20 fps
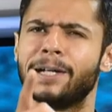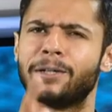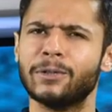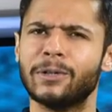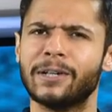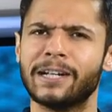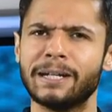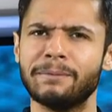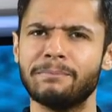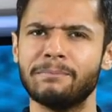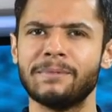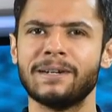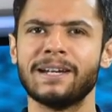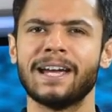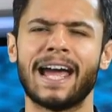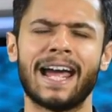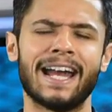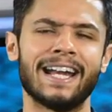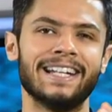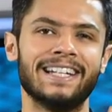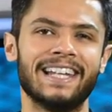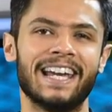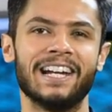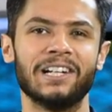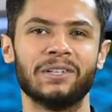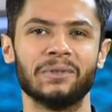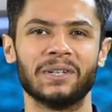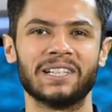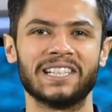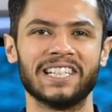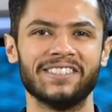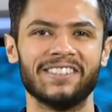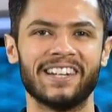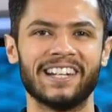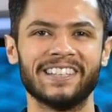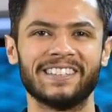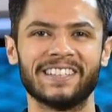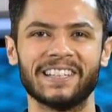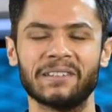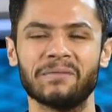dare to dream and dare to achieve
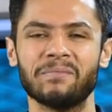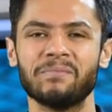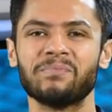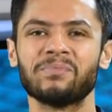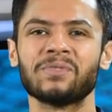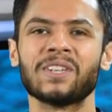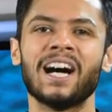anything.